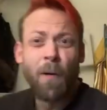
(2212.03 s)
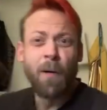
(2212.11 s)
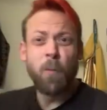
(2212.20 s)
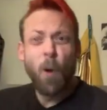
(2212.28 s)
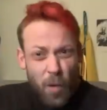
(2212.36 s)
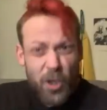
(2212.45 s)

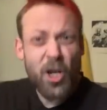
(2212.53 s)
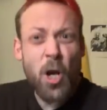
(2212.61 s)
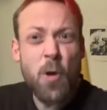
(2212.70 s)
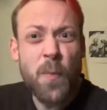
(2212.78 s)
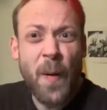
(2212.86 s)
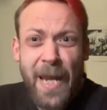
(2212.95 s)
What would
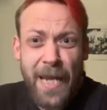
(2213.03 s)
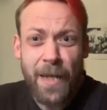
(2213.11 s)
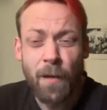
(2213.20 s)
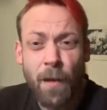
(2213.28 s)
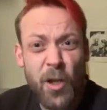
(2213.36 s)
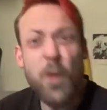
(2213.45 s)
you be?
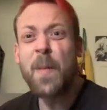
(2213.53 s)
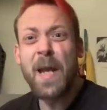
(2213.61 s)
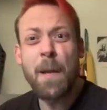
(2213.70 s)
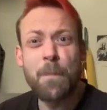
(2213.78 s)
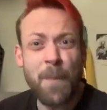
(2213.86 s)
You'd be a,